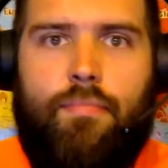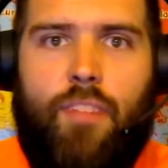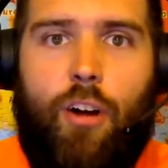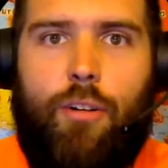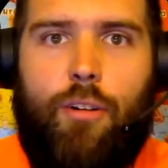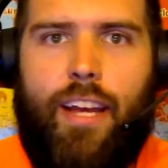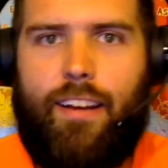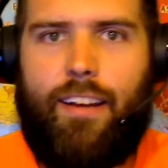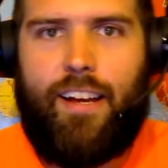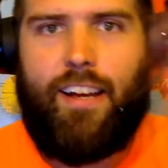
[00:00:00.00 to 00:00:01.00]

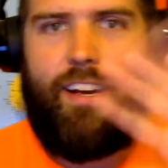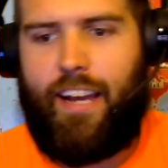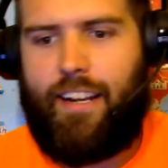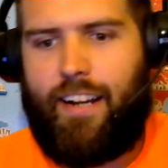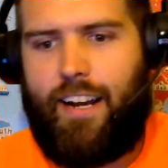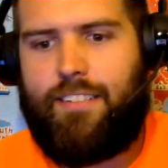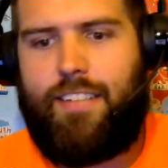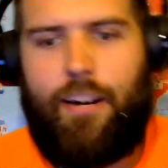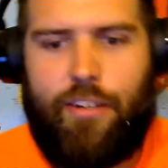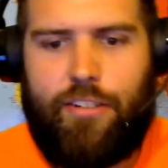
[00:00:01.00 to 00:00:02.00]
Okay. Hey guys,
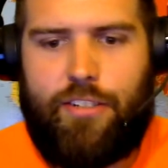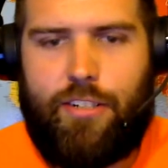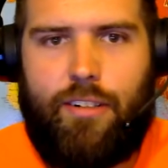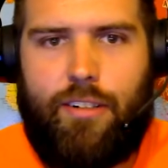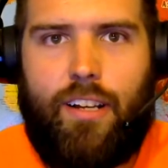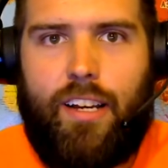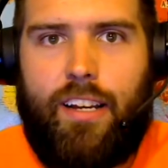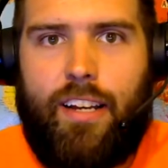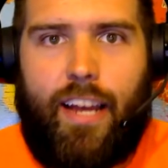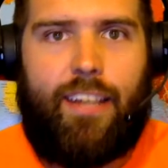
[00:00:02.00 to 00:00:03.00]
how are you doing?
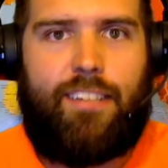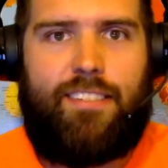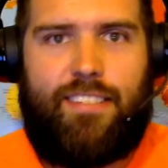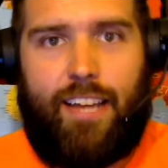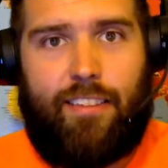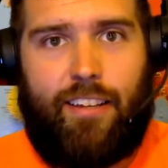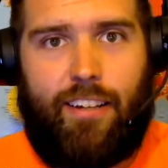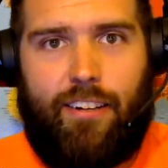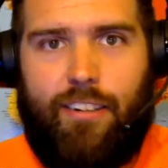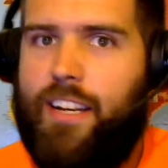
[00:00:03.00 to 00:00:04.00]
Hey, Seth here.
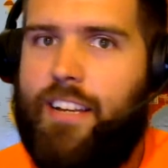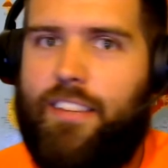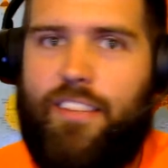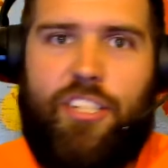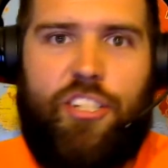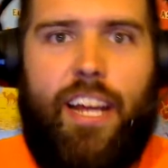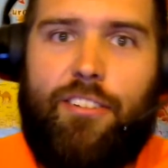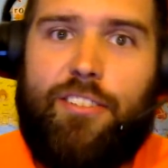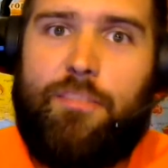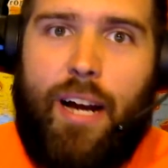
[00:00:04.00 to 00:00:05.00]
This channel's
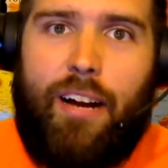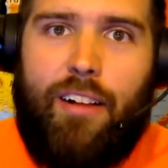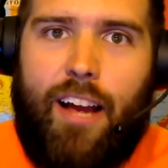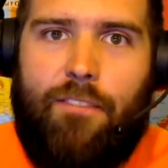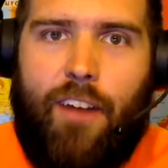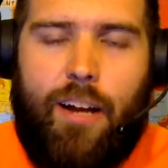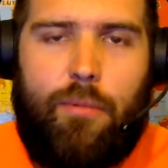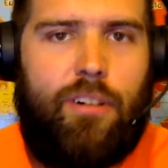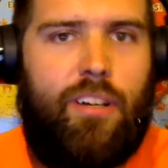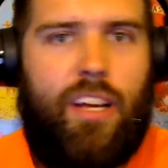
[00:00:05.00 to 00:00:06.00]
Mile High Firebird.
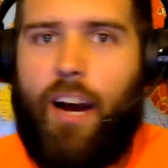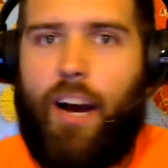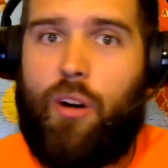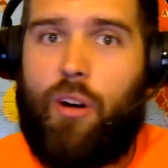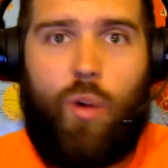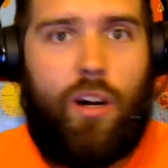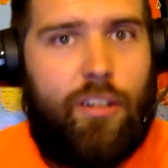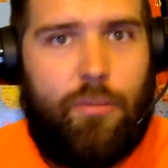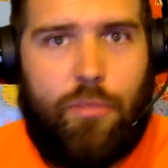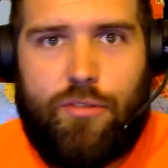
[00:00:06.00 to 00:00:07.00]
I want to welcome
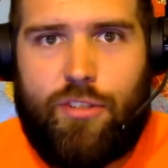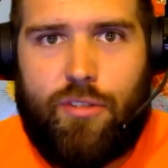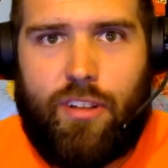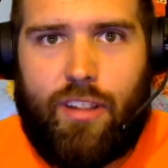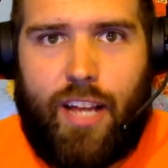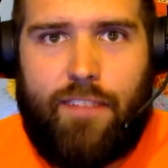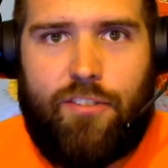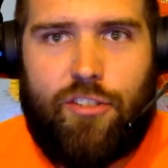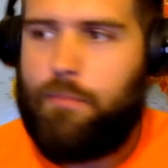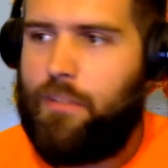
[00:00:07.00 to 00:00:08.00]
you to the live
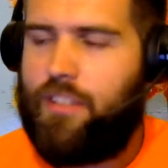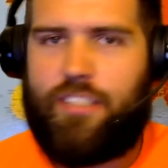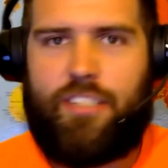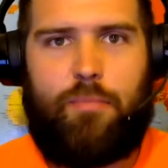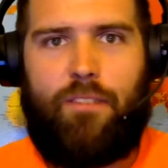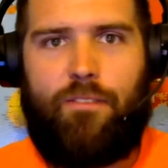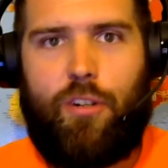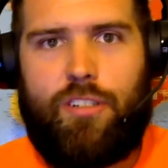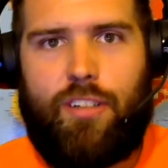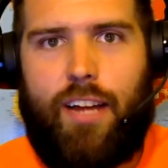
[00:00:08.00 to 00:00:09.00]
stream. This is my first
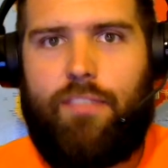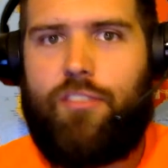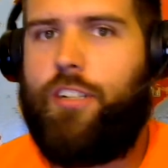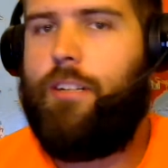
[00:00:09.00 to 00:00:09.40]
live stream.